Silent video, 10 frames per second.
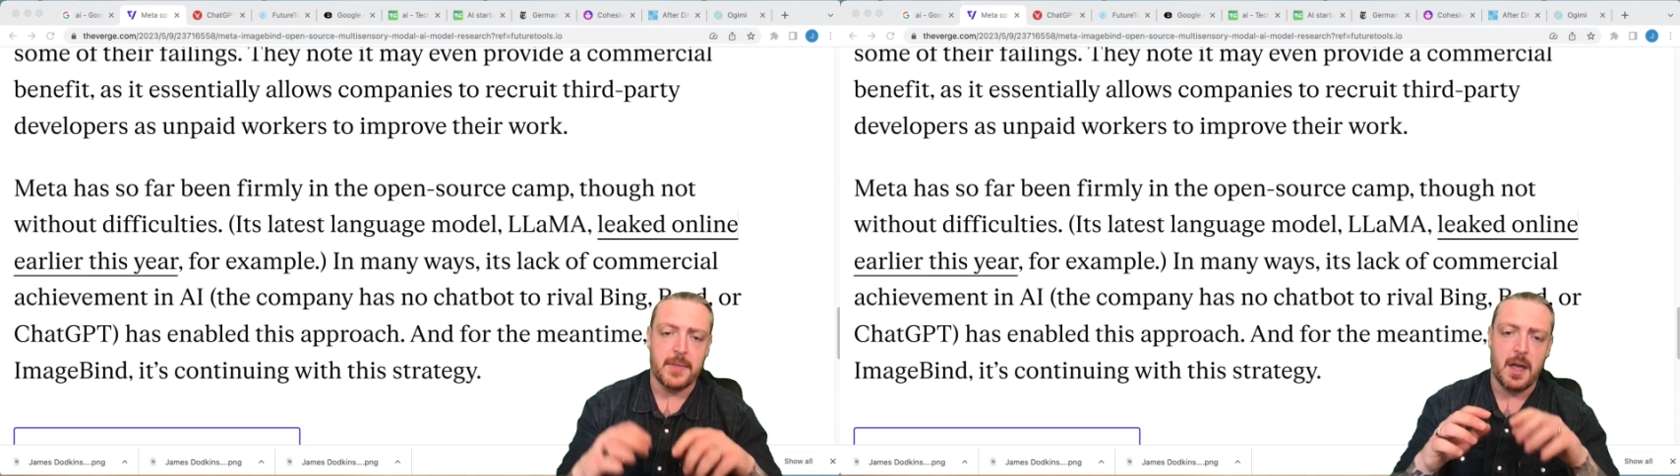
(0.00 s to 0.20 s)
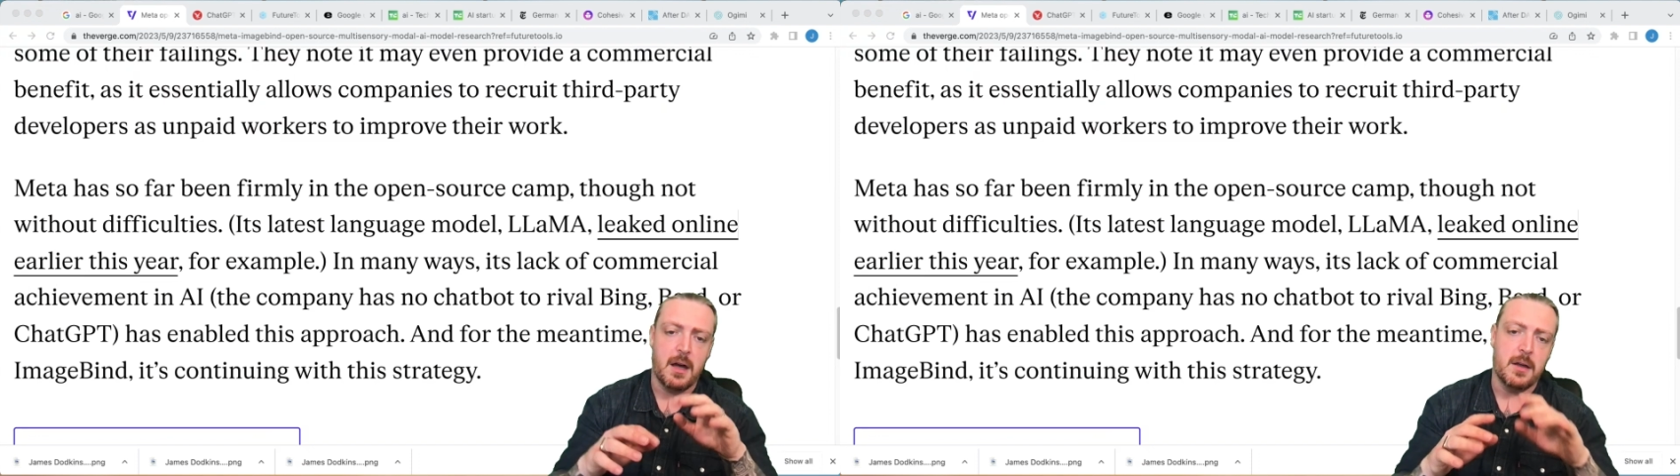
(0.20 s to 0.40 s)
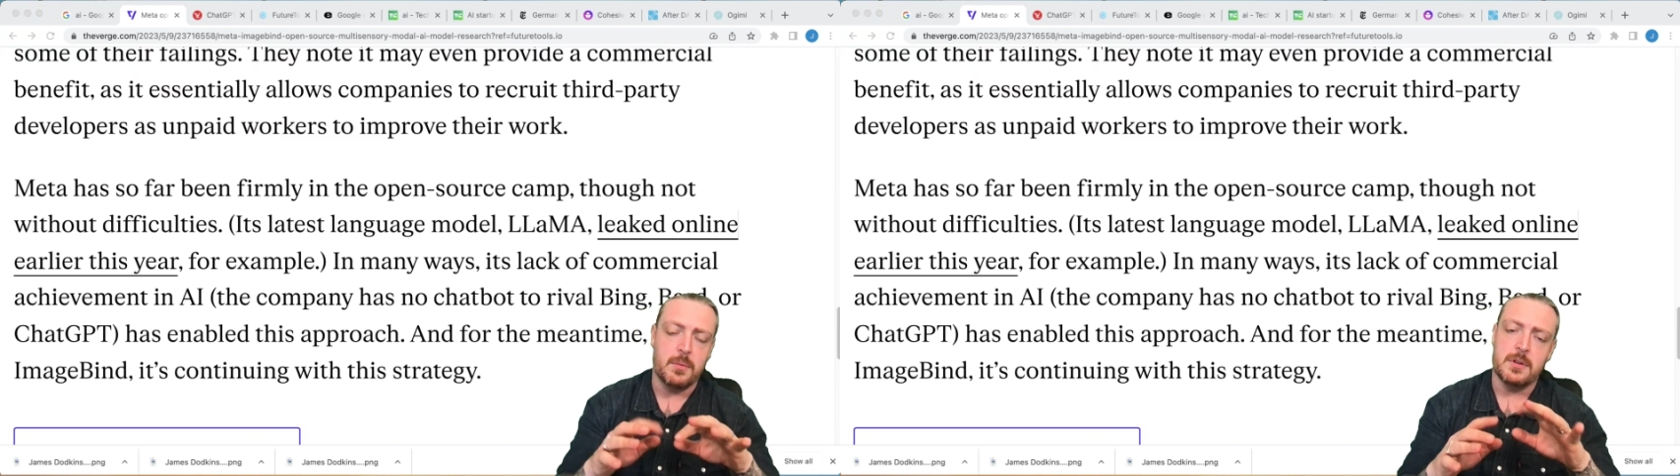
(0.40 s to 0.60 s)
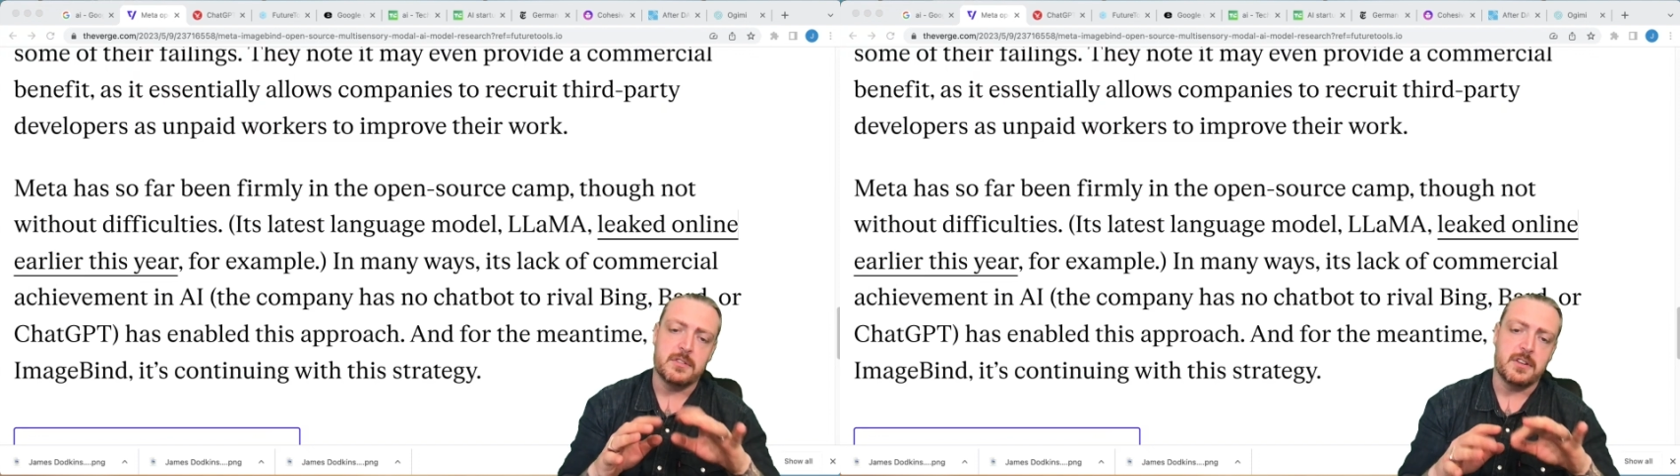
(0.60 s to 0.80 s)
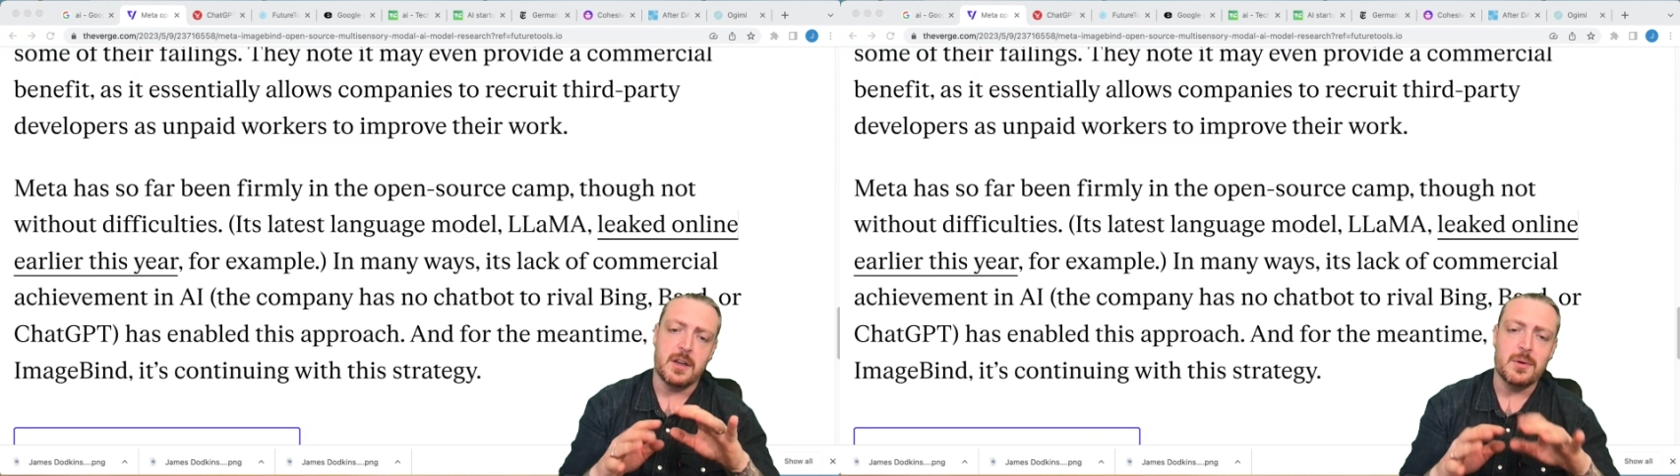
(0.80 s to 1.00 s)
I want
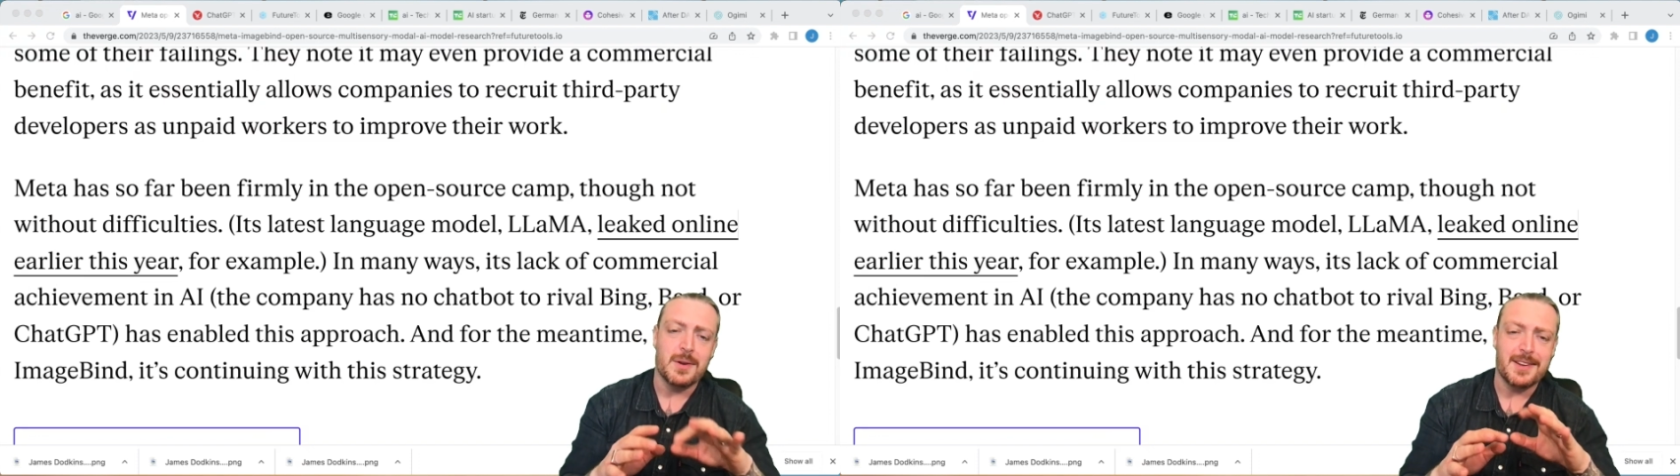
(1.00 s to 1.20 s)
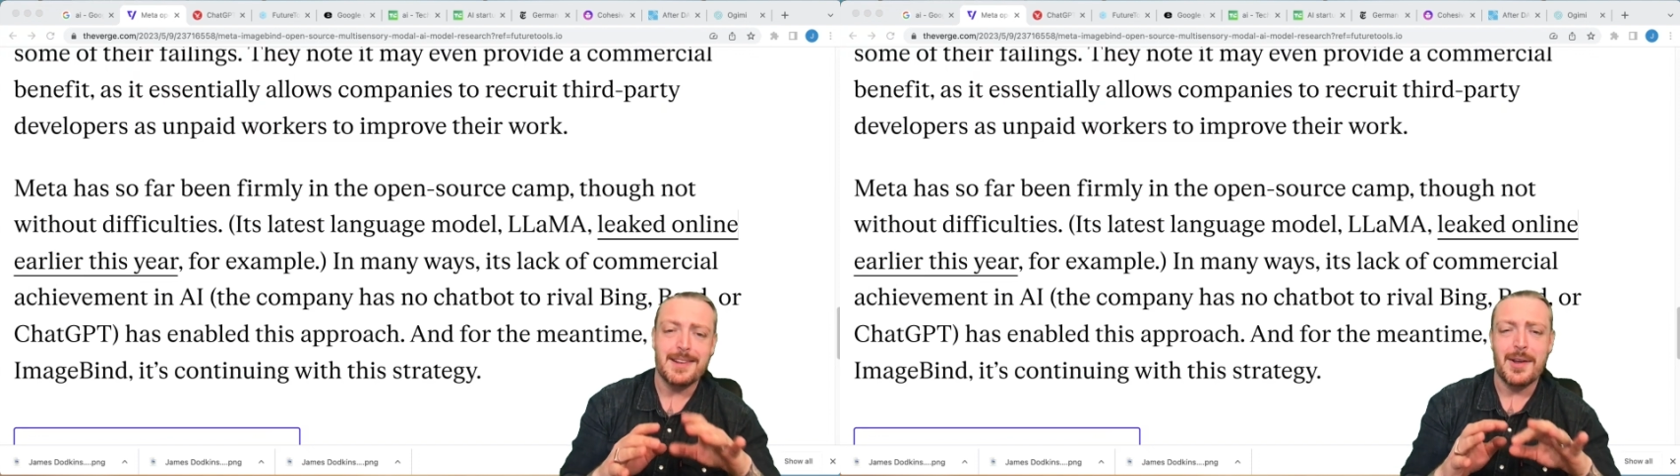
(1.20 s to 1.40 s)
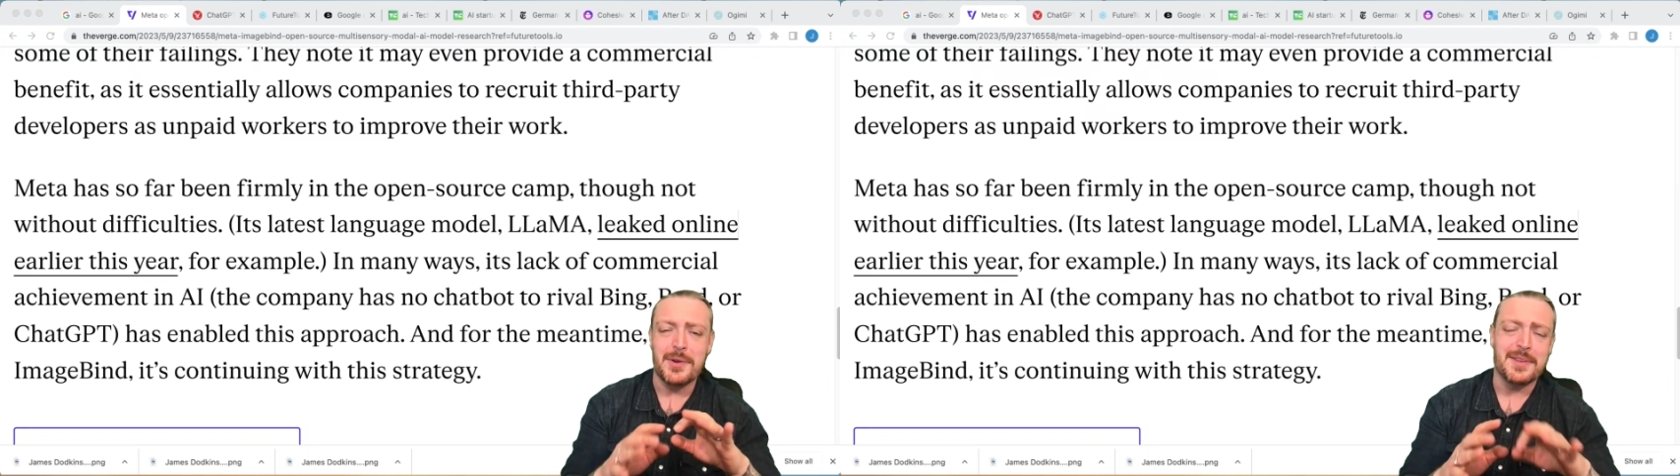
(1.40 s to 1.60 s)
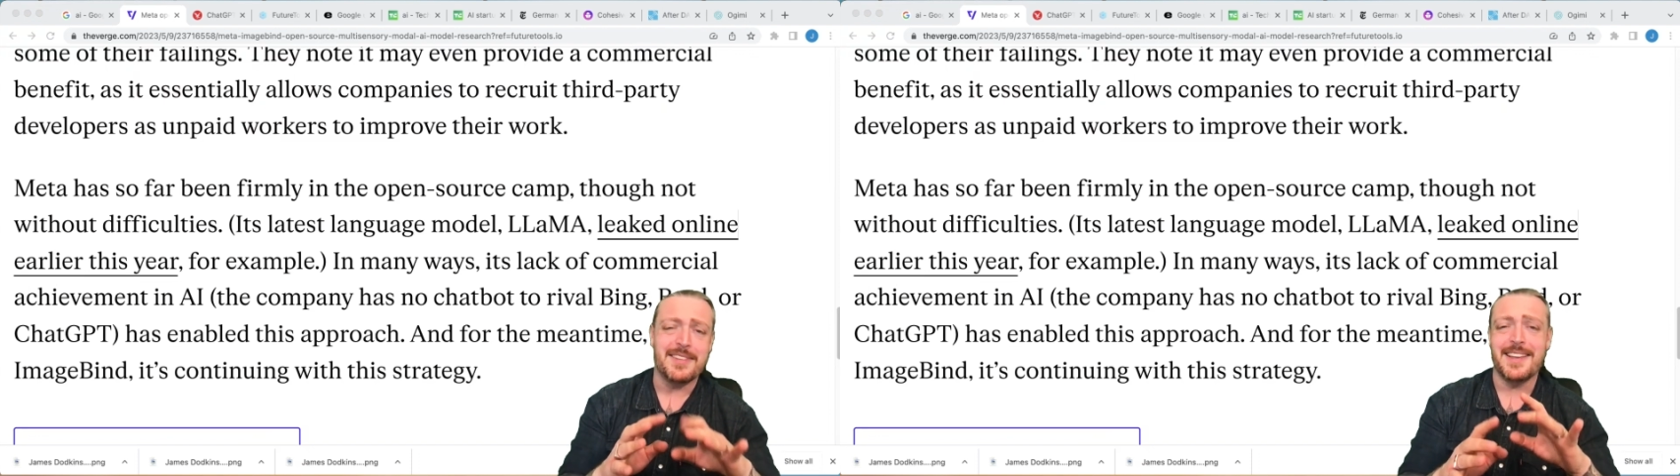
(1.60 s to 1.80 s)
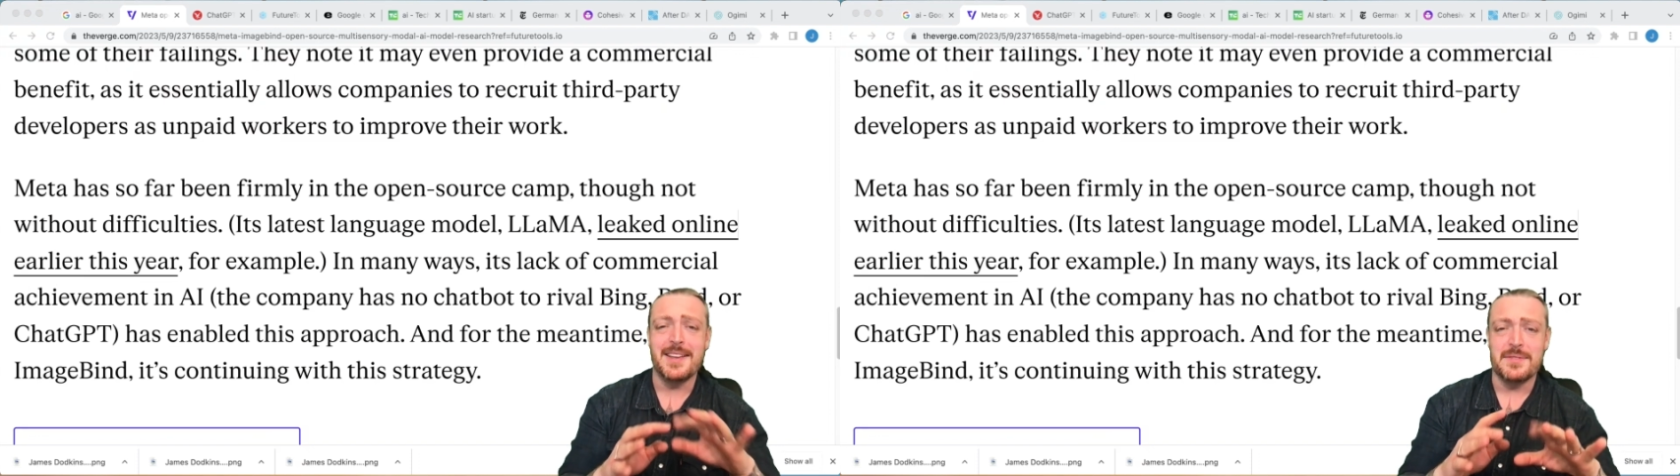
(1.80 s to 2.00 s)
to go on a long
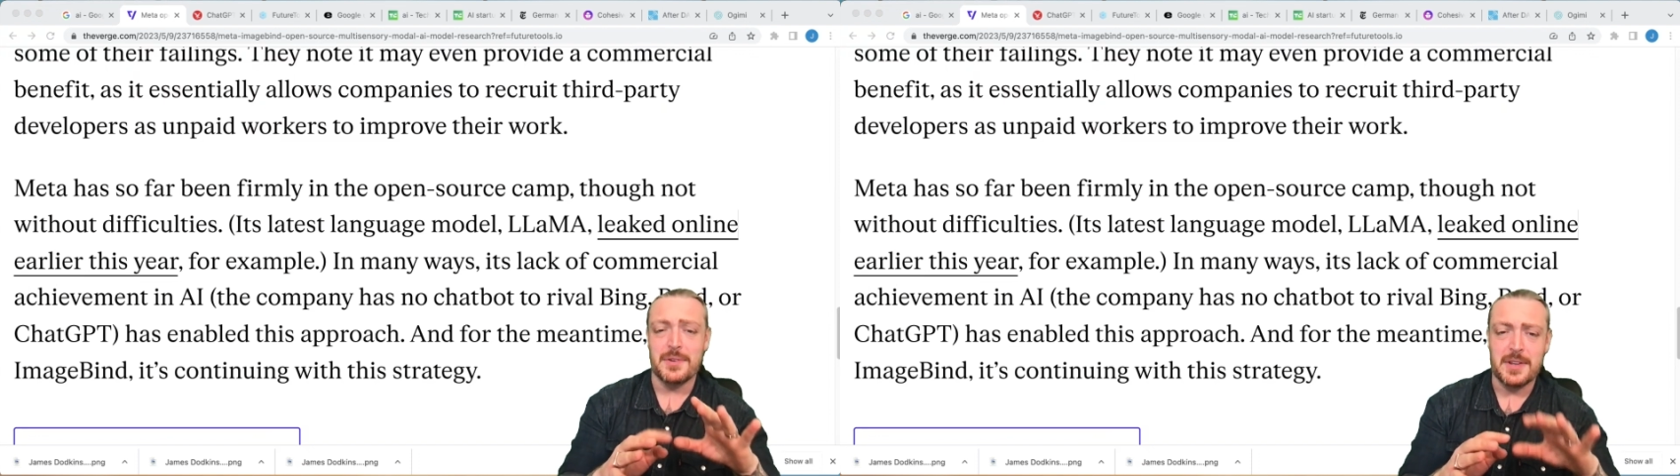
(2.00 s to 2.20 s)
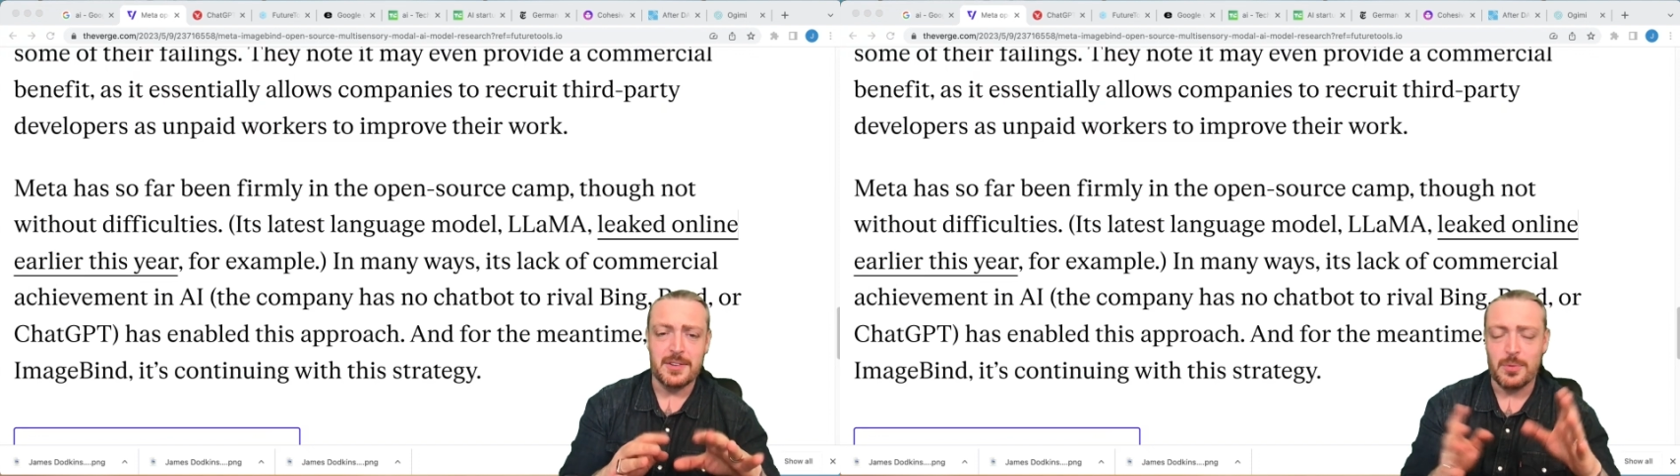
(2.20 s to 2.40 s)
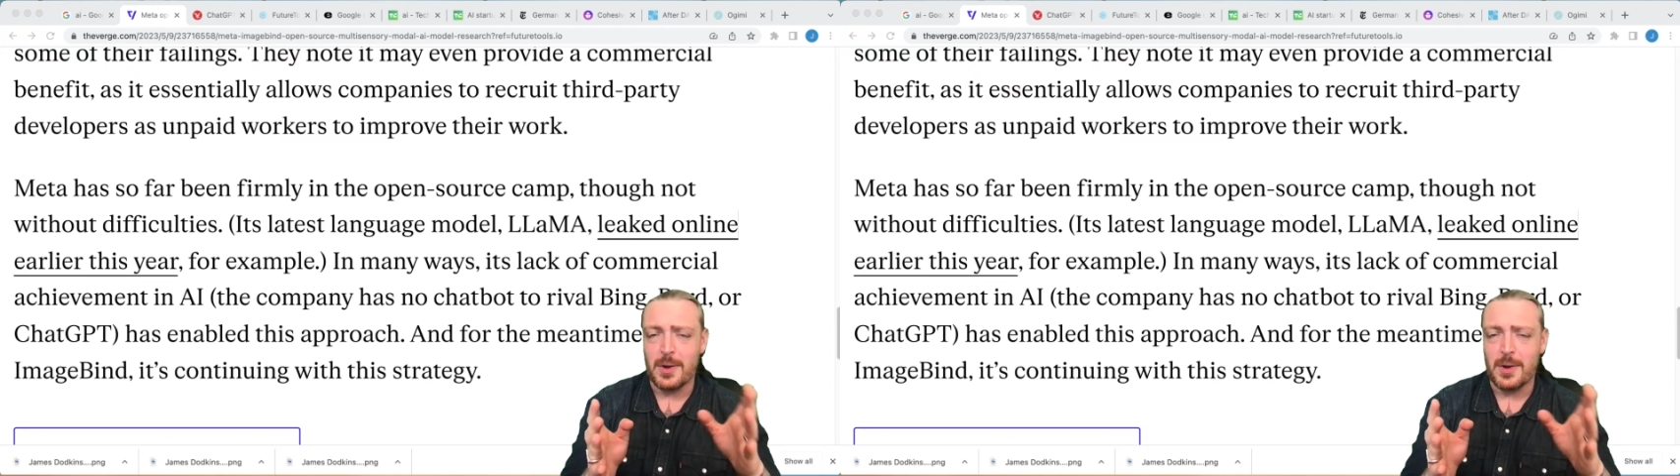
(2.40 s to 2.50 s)
sea voyage,